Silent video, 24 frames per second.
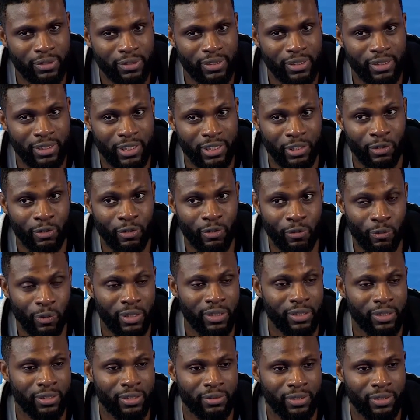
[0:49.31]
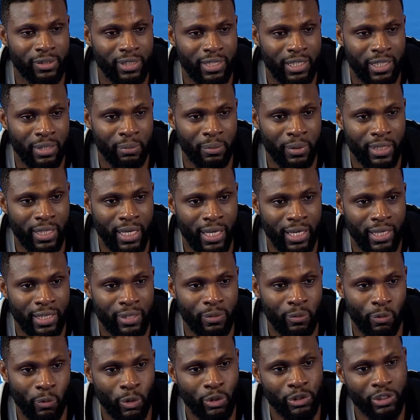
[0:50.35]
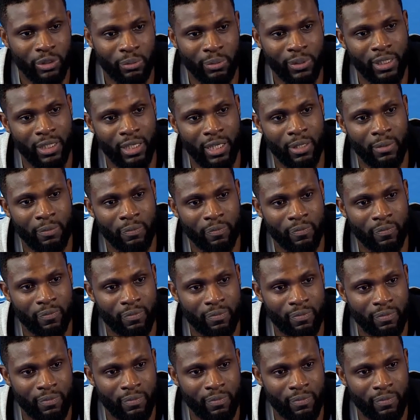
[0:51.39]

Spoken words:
center of what the NBA wants to become.